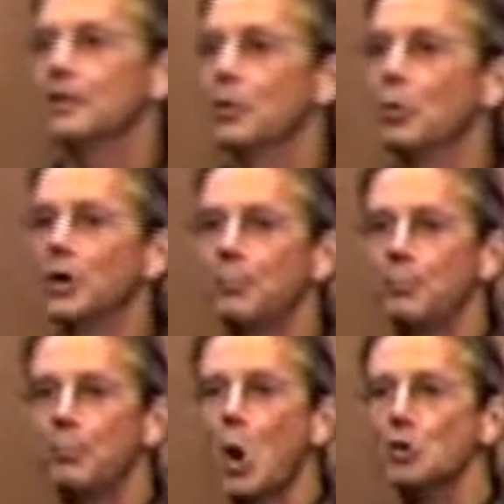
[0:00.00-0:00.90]
that when
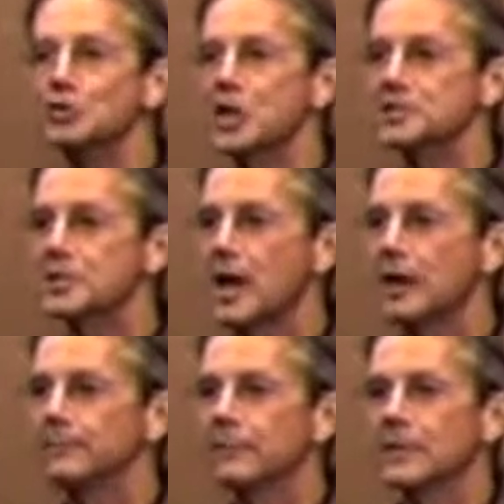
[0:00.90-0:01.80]
Paul says
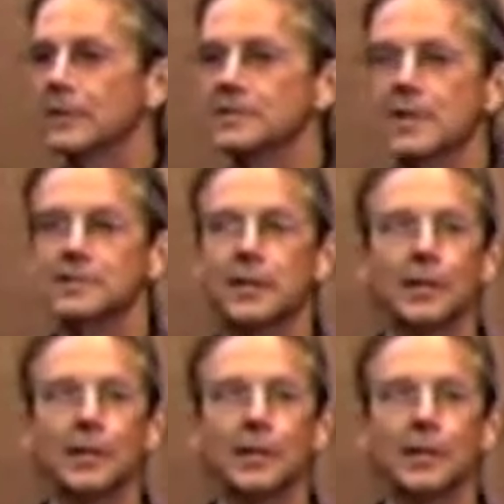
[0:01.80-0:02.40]
that, he's not saying